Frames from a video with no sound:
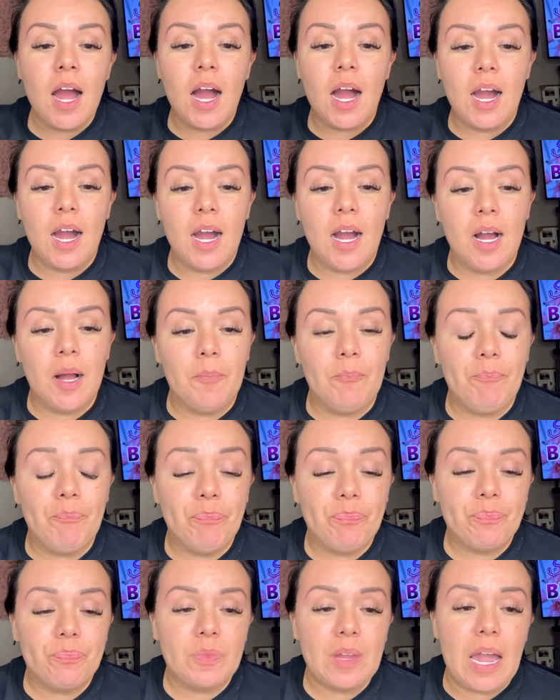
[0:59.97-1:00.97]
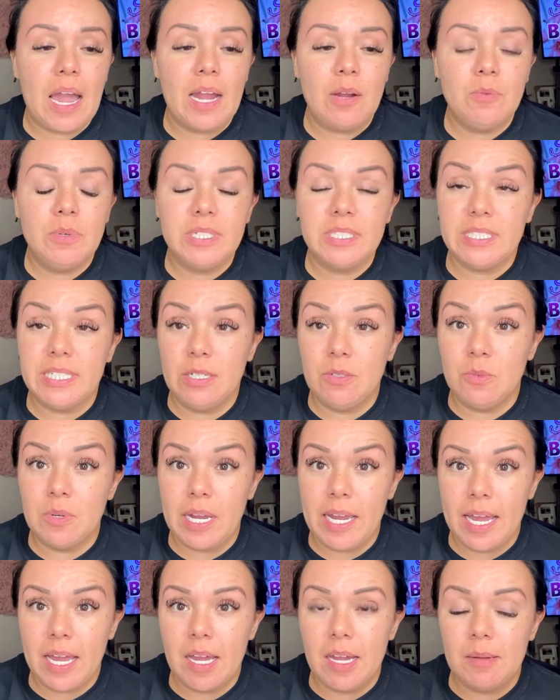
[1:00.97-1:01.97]
Um, I really
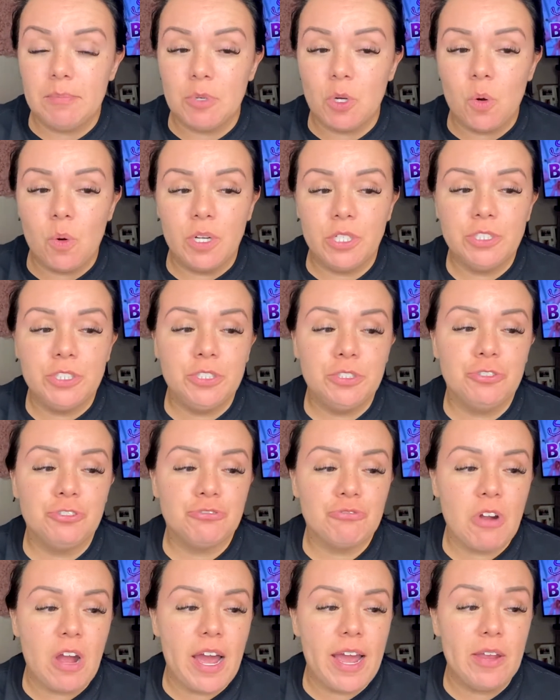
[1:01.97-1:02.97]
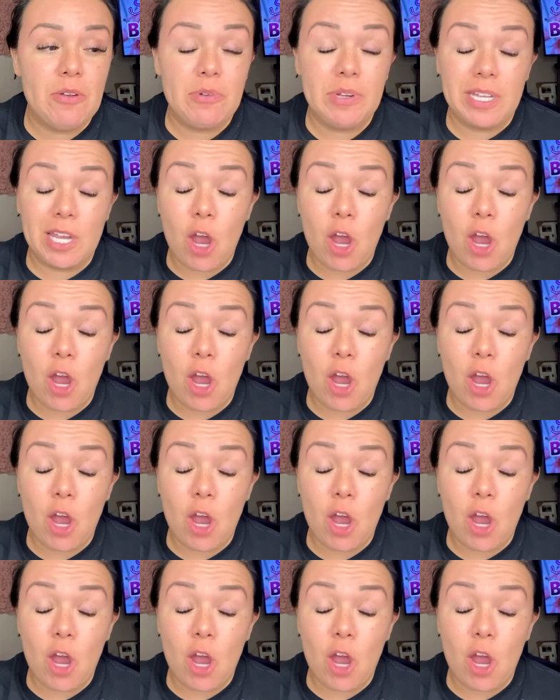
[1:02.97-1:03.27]
am going to try really